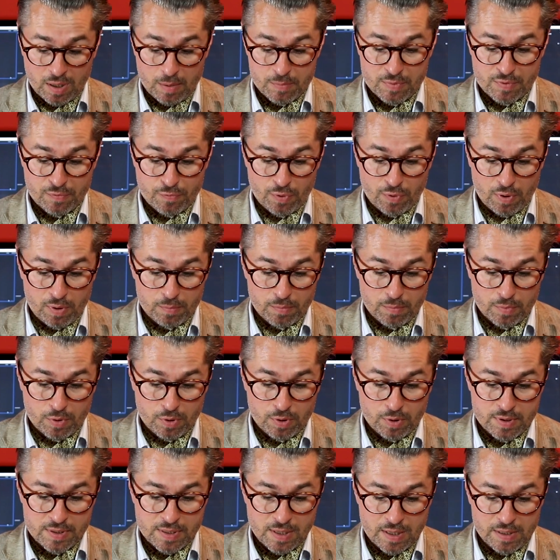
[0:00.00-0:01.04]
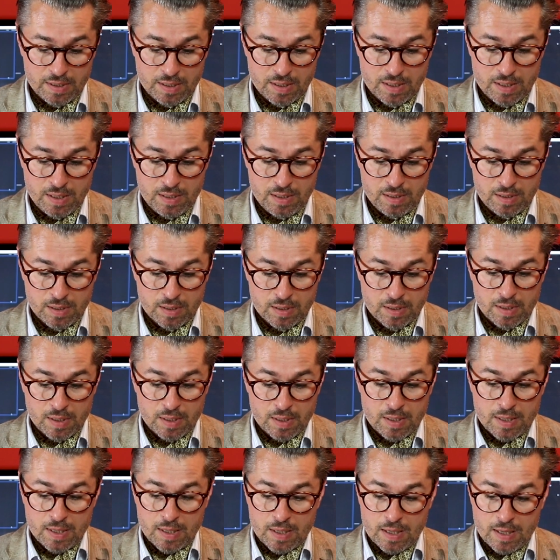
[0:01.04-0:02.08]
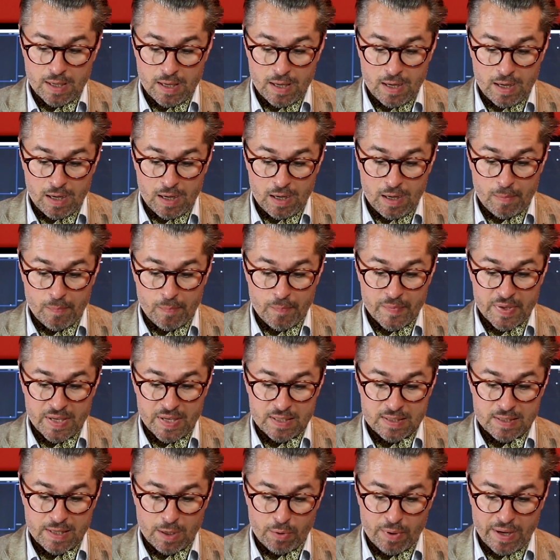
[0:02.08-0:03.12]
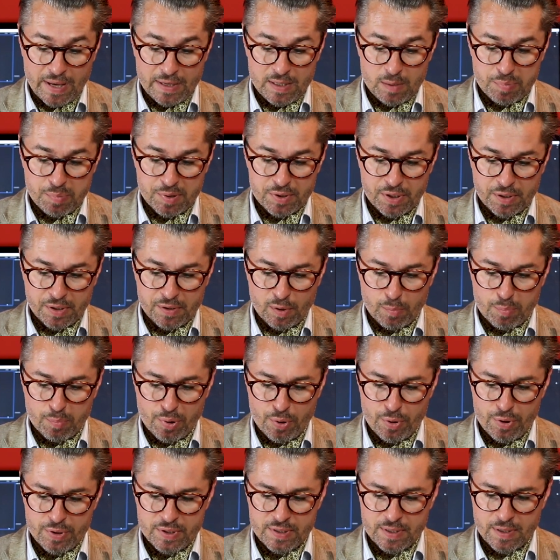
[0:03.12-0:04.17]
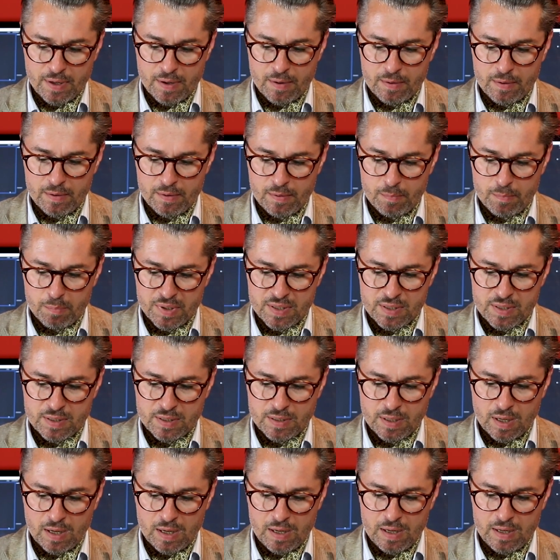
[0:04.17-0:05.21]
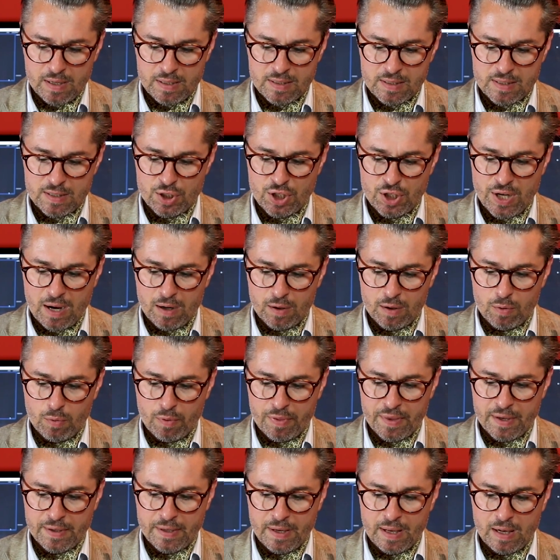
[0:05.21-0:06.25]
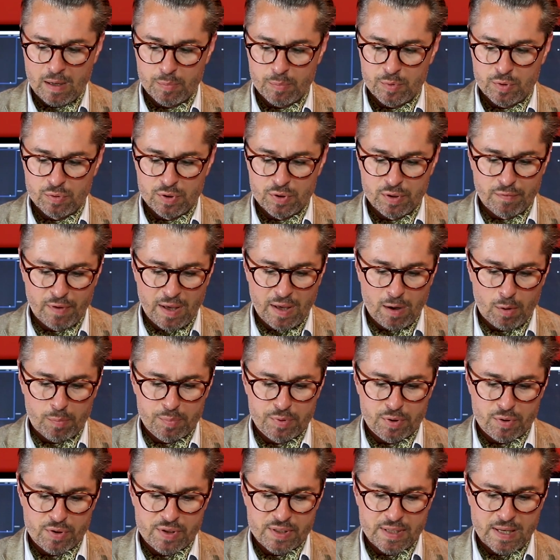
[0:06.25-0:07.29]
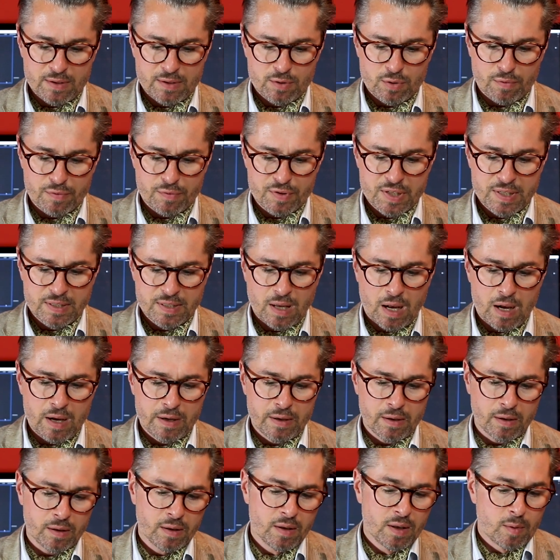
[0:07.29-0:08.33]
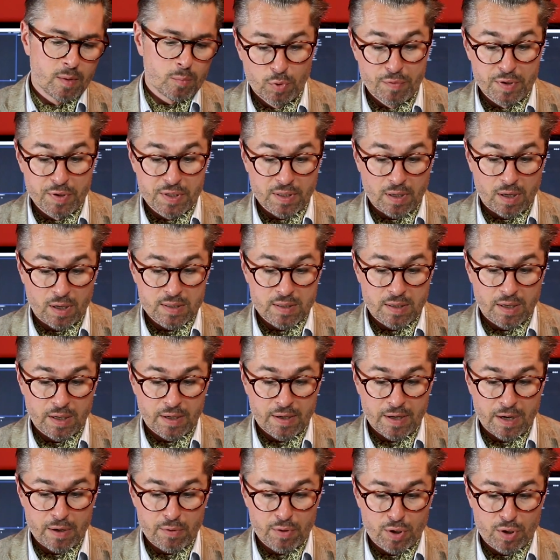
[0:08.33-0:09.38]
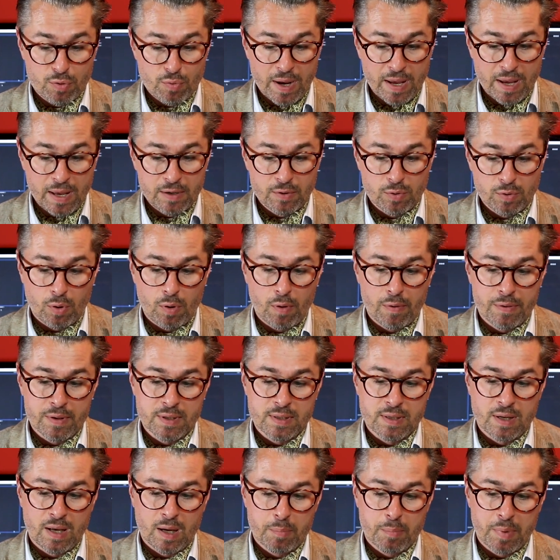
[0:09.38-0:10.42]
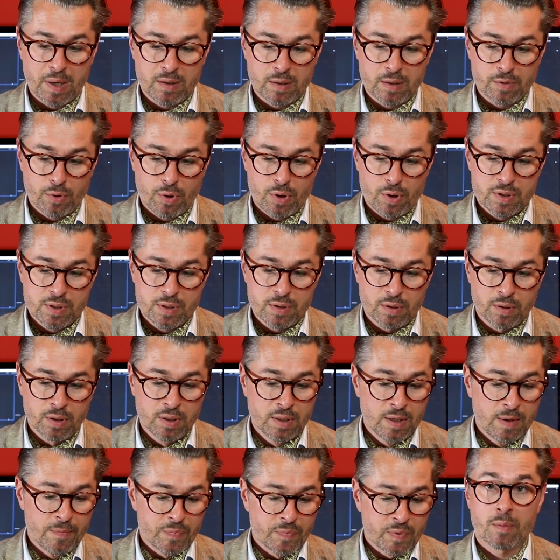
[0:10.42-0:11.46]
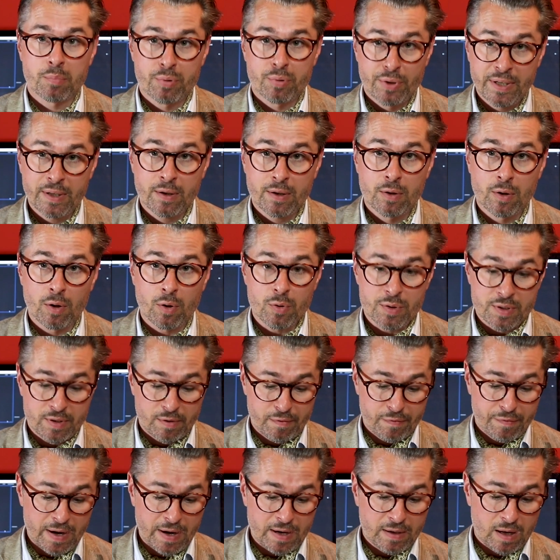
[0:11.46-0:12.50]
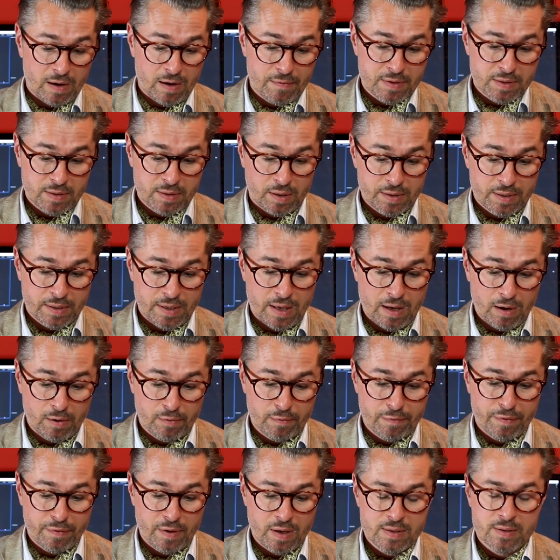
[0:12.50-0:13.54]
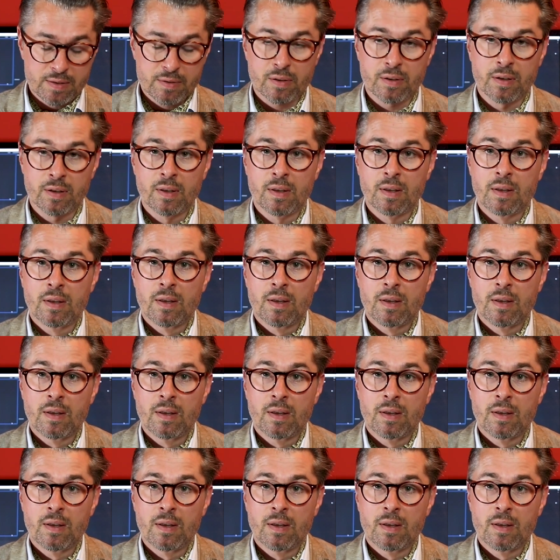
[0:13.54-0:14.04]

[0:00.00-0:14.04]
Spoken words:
comes from Konsaliki. Is there any particular person besides Django that helped you develop your sense of style? Movie stars like Cary Grant, authors like Bernhard Rötzel, pretty close. In fact, I've studied Alan Flusser,